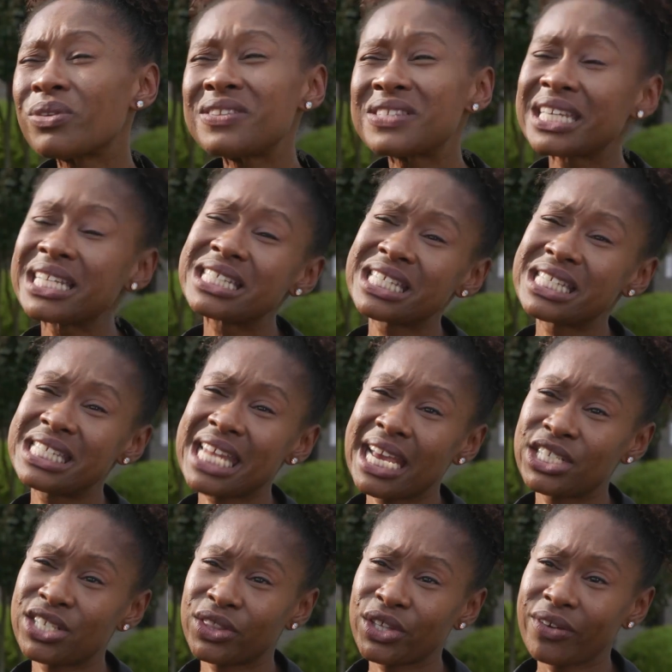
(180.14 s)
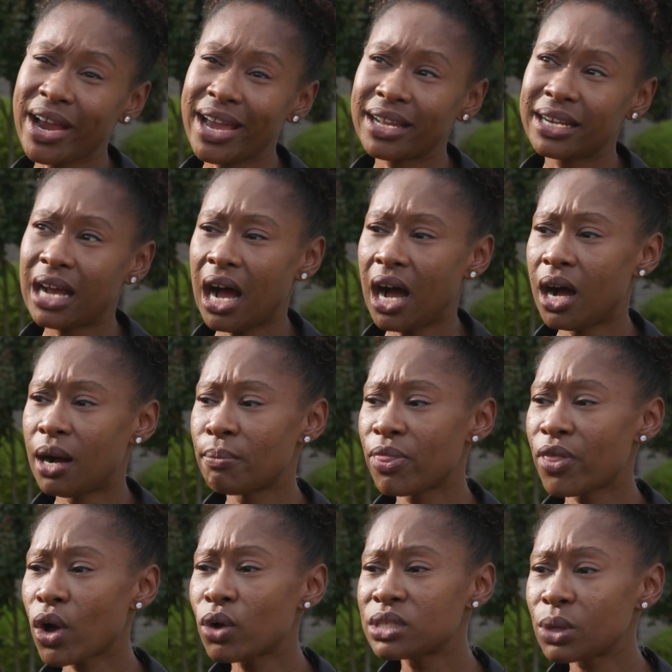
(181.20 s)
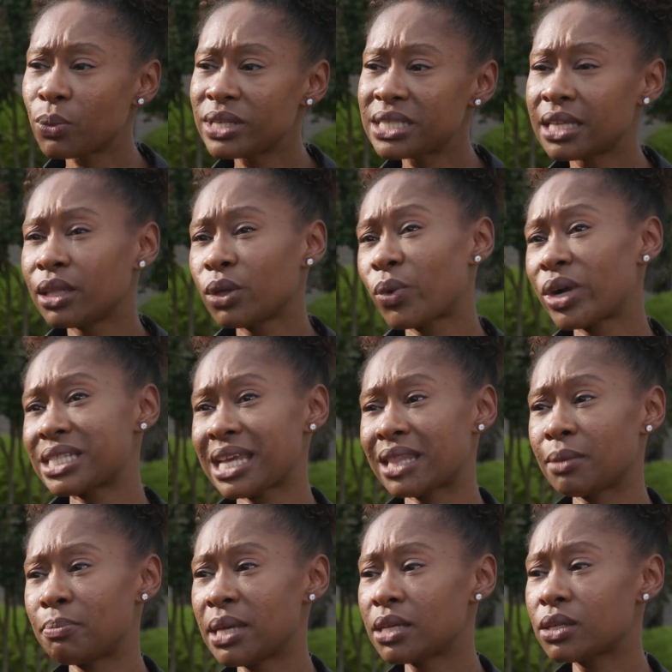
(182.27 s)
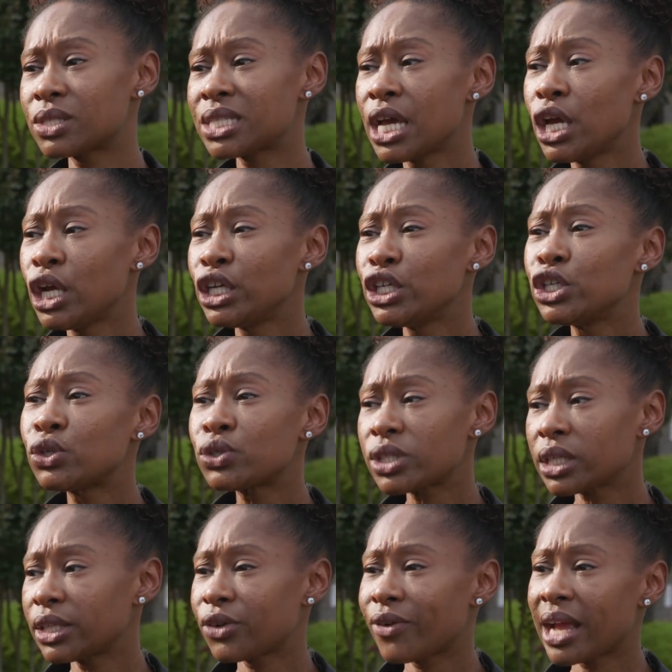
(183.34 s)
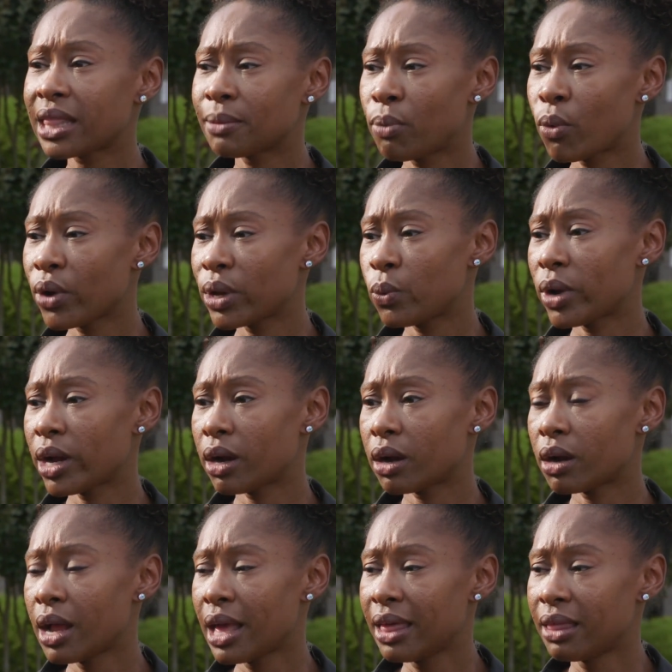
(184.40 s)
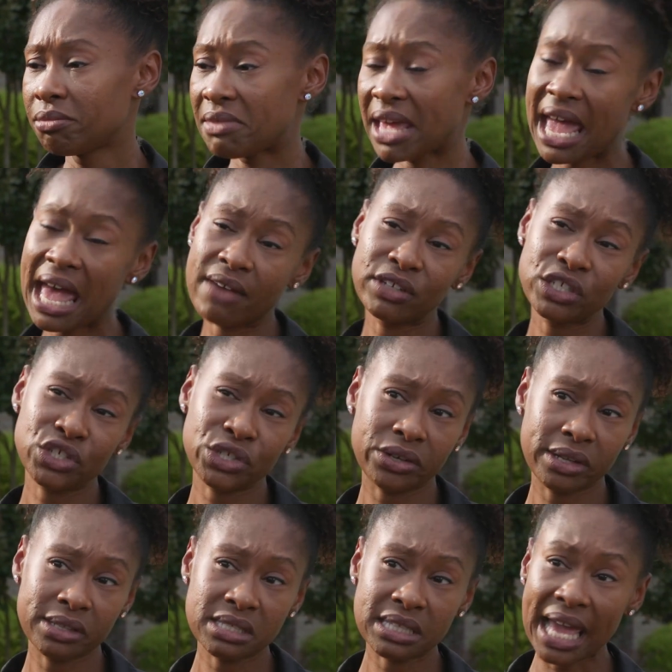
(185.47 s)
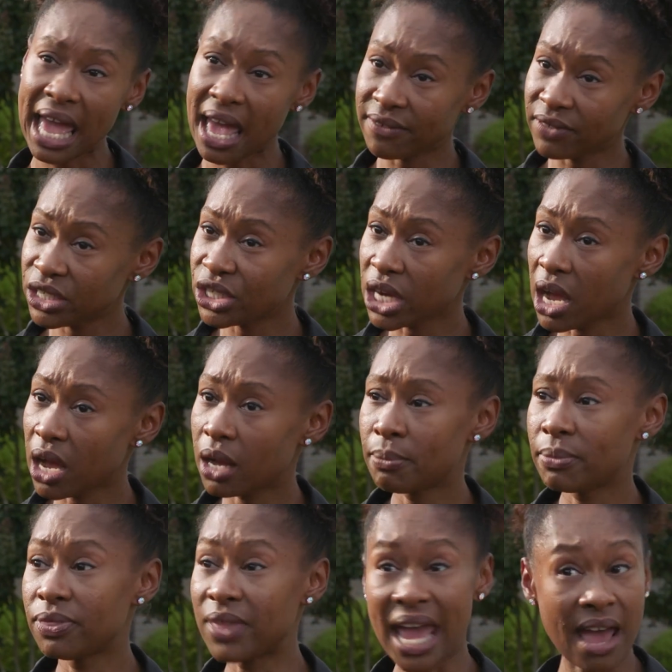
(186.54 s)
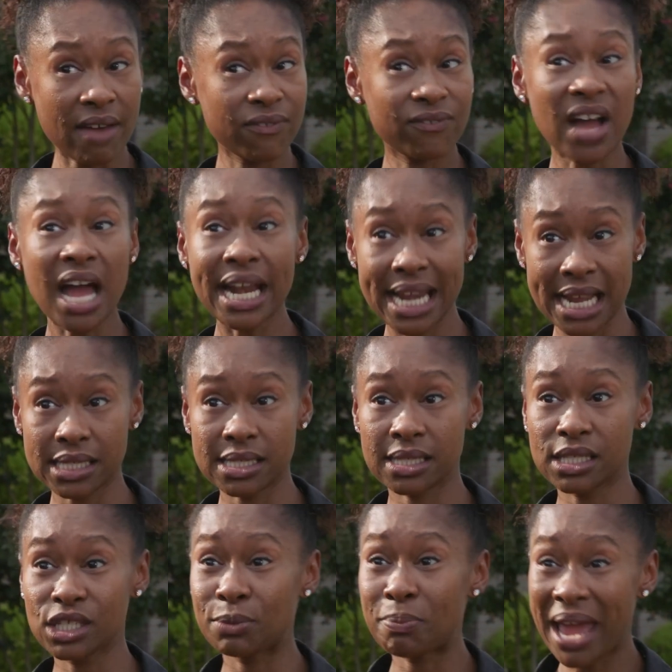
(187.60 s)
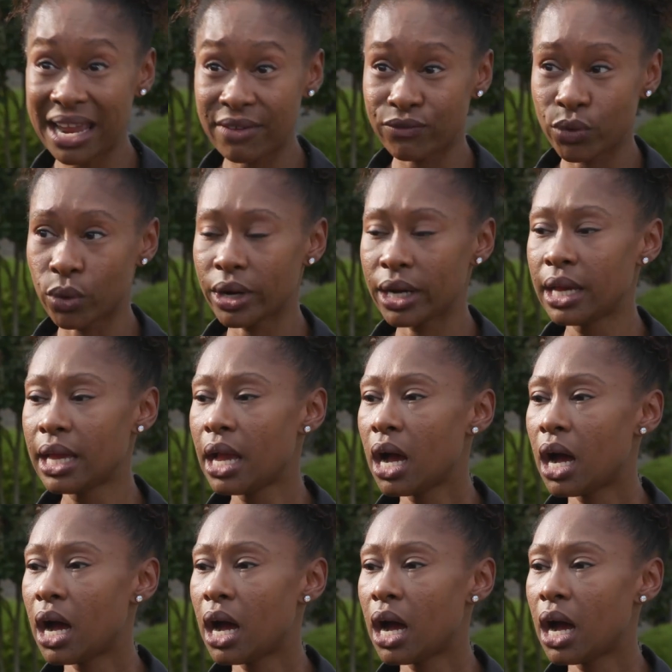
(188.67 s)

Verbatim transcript: we've seen is the stage that they're at. Um, those that we've seen that were at the pills, usually they're at the point where they have insurance, they have a job, they have finances to pay for it.